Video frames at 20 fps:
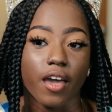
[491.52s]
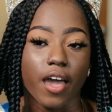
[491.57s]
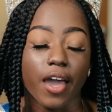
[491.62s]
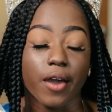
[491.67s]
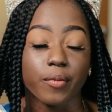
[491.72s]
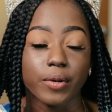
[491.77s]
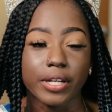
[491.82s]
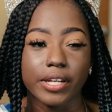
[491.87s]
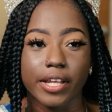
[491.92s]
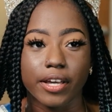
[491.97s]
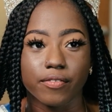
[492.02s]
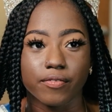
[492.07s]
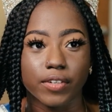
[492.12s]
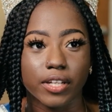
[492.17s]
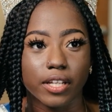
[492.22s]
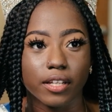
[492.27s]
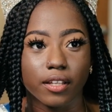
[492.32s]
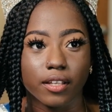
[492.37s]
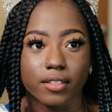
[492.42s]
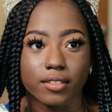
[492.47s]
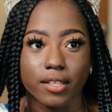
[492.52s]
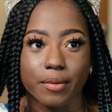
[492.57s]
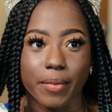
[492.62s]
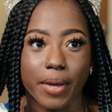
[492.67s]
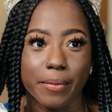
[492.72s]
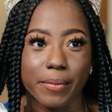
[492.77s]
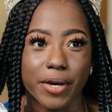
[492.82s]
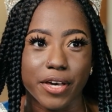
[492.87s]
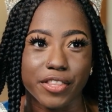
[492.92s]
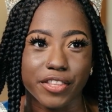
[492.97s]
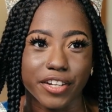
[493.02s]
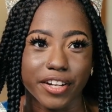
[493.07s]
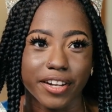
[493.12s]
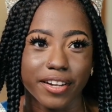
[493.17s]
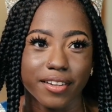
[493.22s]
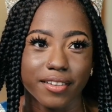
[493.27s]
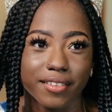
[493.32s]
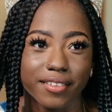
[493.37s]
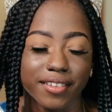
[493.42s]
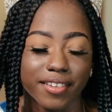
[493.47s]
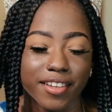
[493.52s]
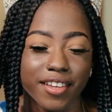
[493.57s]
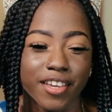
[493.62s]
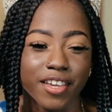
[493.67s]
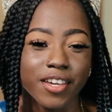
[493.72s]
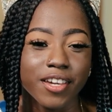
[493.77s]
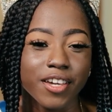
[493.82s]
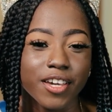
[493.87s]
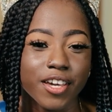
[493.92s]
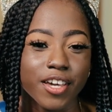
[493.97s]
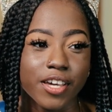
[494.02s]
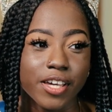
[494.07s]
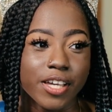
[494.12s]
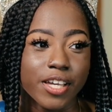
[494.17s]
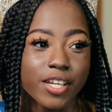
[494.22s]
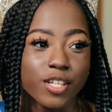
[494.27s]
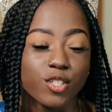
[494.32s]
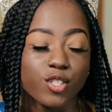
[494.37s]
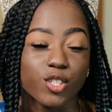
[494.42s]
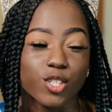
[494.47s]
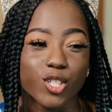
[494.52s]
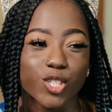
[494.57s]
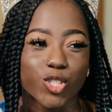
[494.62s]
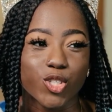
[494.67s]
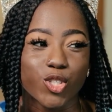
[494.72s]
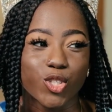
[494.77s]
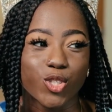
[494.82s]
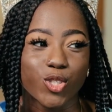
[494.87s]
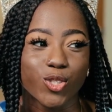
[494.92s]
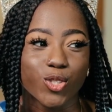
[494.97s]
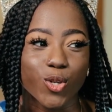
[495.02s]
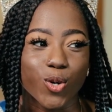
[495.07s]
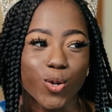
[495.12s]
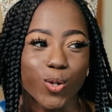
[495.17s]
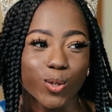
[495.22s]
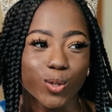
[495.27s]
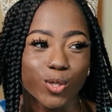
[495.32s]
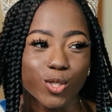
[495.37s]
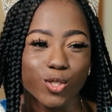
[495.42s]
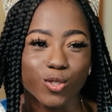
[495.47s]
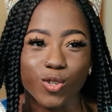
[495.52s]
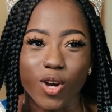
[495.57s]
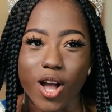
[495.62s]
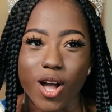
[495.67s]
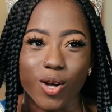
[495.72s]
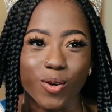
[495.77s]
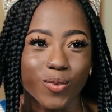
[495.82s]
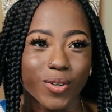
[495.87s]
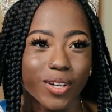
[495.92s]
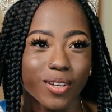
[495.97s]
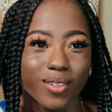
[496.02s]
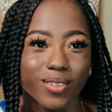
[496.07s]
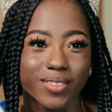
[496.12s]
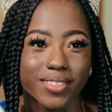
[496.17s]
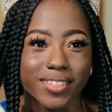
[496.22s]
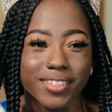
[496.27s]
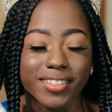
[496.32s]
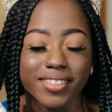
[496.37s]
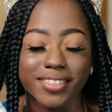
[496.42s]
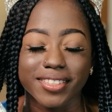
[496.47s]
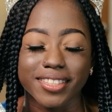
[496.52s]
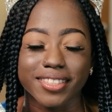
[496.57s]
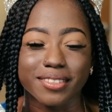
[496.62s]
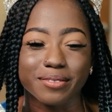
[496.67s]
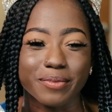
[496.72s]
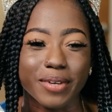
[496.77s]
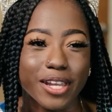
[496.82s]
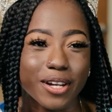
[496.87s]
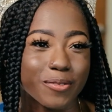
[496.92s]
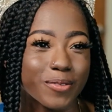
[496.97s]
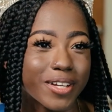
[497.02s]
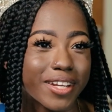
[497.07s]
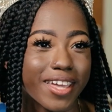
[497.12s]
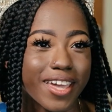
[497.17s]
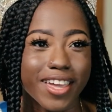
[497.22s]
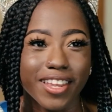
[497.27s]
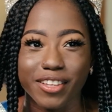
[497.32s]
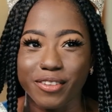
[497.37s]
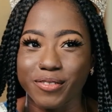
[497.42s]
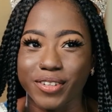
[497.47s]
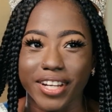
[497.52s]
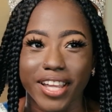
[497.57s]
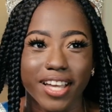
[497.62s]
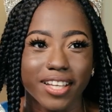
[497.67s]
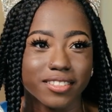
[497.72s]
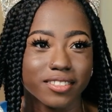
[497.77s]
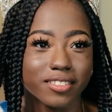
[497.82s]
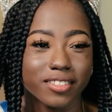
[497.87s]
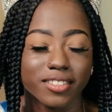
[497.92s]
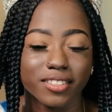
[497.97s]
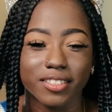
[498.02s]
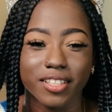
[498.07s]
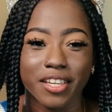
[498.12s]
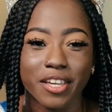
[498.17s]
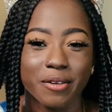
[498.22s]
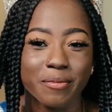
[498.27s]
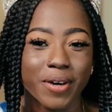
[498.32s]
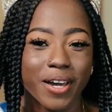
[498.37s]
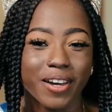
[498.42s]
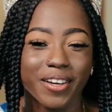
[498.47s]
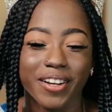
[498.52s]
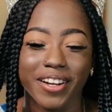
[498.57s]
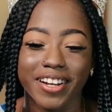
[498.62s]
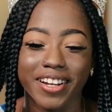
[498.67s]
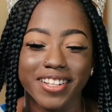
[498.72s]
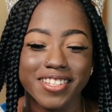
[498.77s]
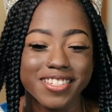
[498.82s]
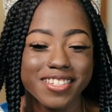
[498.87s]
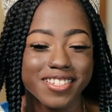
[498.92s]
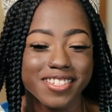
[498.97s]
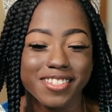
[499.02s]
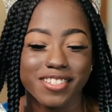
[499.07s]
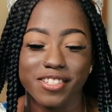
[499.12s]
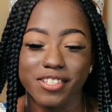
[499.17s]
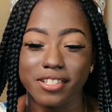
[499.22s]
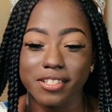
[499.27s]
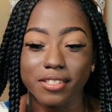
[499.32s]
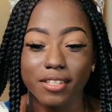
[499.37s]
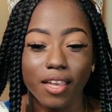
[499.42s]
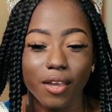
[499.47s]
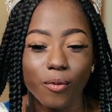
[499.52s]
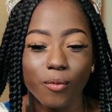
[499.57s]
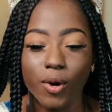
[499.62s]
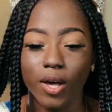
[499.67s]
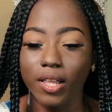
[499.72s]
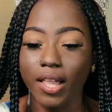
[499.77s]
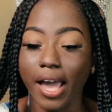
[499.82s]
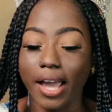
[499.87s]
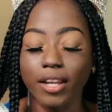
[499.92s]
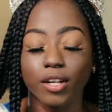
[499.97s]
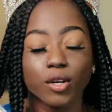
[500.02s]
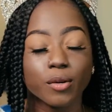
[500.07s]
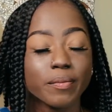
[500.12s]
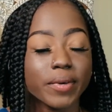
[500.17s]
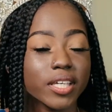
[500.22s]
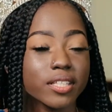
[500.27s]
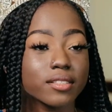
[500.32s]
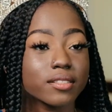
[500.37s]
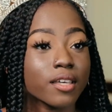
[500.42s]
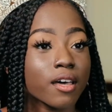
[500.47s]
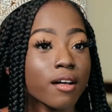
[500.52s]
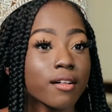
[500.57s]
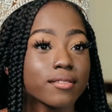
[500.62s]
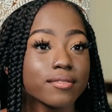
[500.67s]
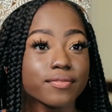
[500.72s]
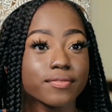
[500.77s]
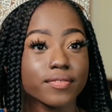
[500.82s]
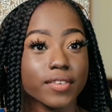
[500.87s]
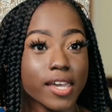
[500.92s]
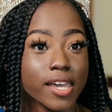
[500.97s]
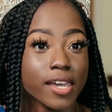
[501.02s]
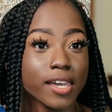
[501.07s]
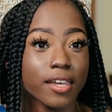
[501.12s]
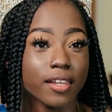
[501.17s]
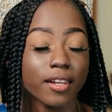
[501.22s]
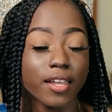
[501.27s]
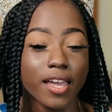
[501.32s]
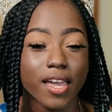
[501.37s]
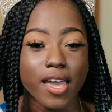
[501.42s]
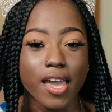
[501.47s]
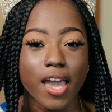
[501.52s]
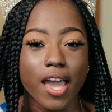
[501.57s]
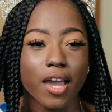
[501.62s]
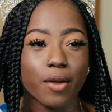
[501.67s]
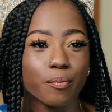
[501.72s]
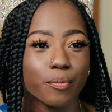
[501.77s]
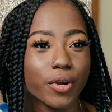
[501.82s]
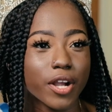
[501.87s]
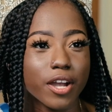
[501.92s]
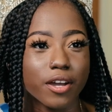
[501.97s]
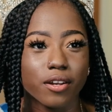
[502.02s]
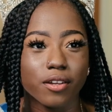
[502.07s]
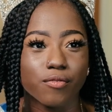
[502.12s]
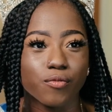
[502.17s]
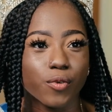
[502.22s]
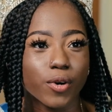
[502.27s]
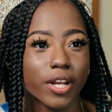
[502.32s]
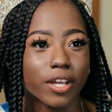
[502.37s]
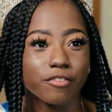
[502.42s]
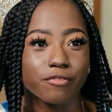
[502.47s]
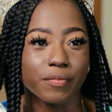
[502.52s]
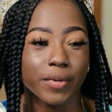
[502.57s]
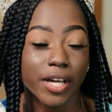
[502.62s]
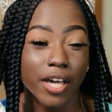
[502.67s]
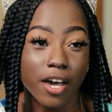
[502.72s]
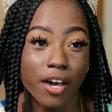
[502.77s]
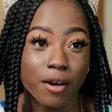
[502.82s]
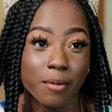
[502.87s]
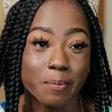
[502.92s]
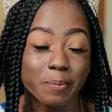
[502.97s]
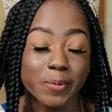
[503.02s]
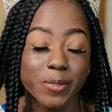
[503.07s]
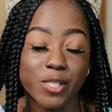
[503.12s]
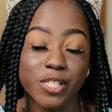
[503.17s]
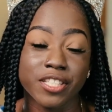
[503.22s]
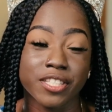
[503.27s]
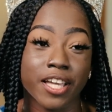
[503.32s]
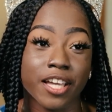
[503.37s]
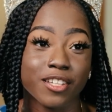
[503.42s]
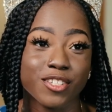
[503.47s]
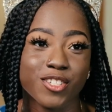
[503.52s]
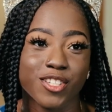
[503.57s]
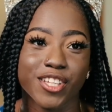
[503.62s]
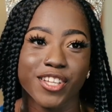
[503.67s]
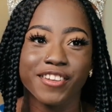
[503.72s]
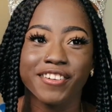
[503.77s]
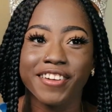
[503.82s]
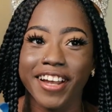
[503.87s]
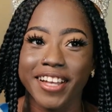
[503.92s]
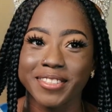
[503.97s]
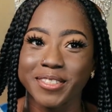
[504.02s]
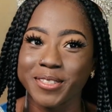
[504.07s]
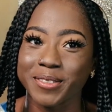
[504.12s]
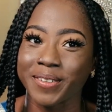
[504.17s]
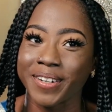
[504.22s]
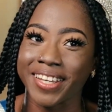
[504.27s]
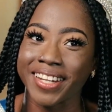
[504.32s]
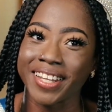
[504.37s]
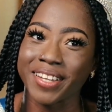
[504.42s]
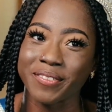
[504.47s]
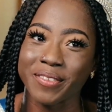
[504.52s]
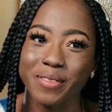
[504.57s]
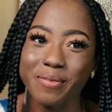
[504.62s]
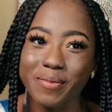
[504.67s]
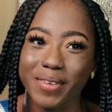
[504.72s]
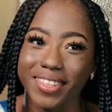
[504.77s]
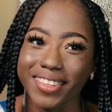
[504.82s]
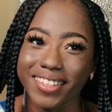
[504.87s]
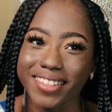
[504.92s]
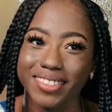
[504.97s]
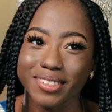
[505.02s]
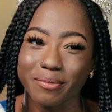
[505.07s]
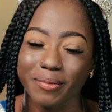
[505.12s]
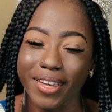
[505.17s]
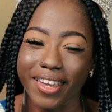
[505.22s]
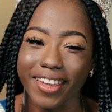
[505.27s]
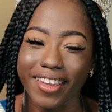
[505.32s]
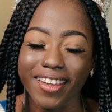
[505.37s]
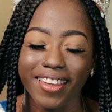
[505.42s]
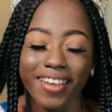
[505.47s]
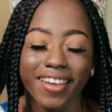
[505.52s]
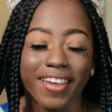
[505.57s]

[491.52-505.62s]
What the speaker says: I would definitely say my mother. She's so strong-willed. Doesn't matter what anyone has to say about her. She's just like, well, I know myself, and I'm proud of what I've become. She's actually graduating with me this May.